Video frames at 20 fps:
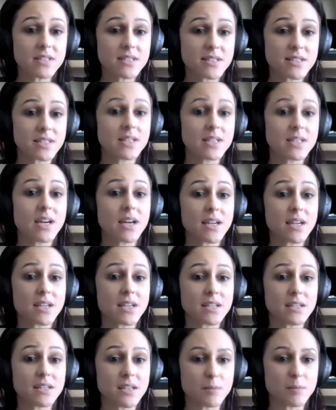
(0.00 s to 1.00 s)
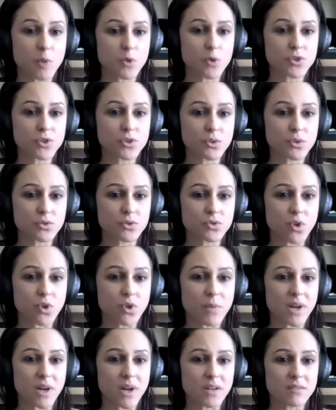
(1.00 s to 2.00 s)
to deny emotional
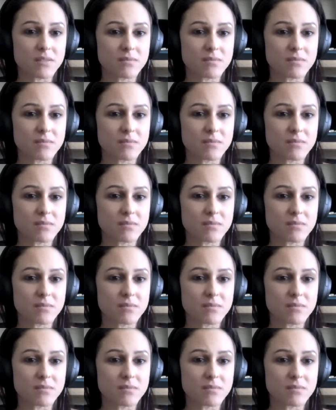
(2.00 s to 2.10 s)
trauma.